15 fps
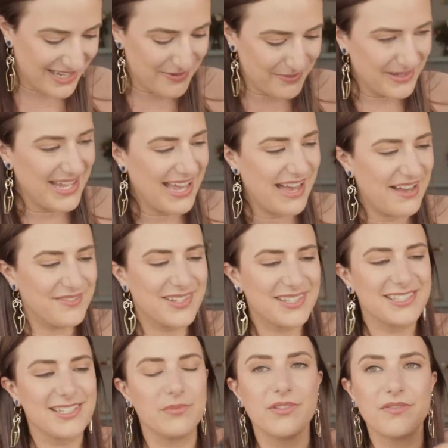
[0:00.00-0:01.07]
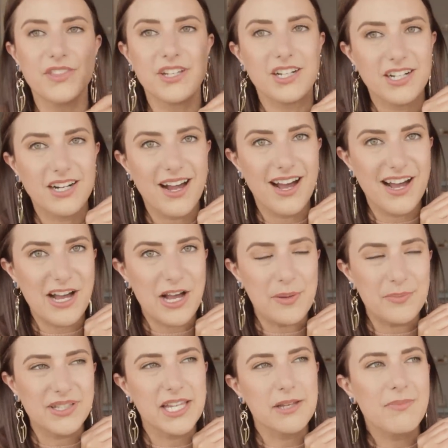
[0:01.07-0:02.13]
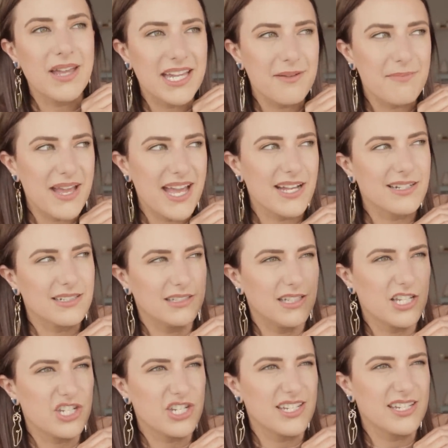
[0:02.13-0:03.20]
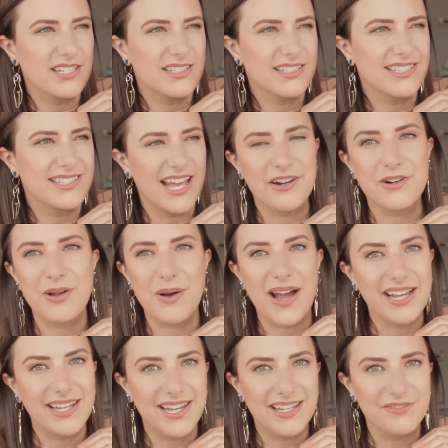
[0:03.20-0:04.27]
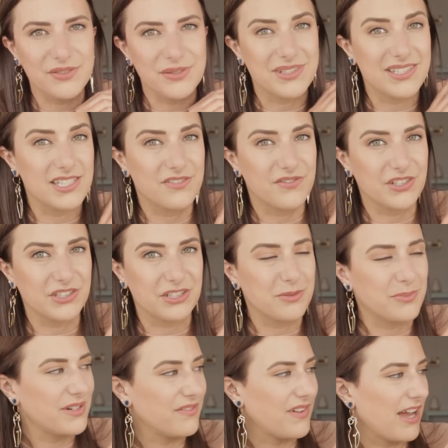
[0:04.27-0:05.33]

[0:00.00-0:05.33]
And we have some of their um, like makeup bag clutches. I don't know, I kind of use these for a little bit of